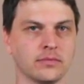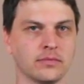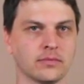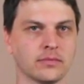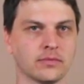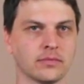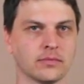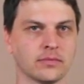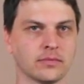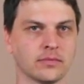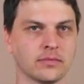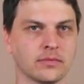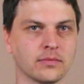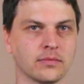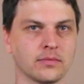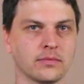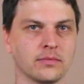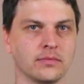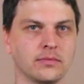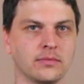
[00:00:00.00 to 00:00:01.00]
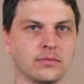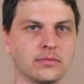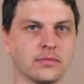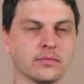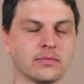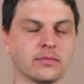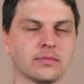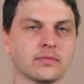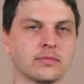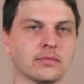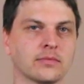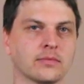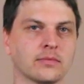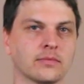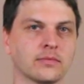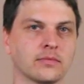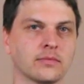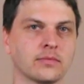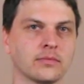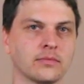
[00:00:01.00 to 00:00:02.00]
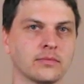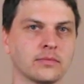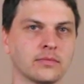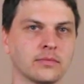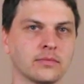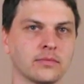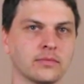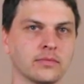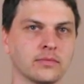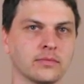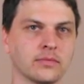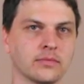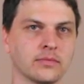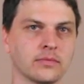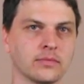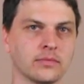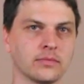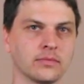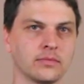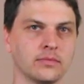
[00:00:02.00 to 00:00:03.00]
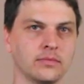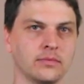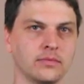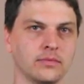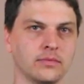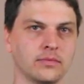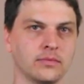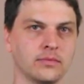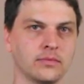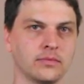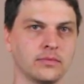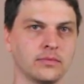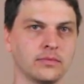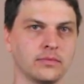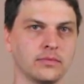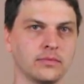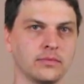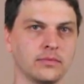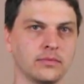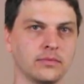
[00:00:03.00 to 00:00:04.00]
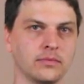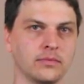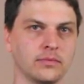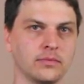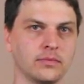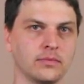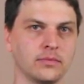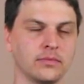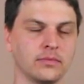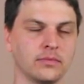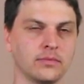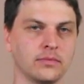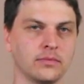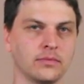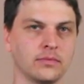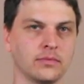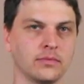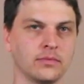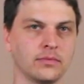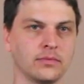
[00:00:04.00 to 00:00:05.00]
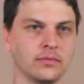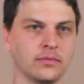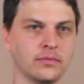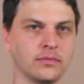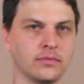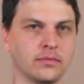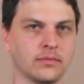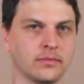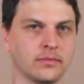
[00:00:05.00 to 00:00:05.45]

No words are spoken by the person on screen.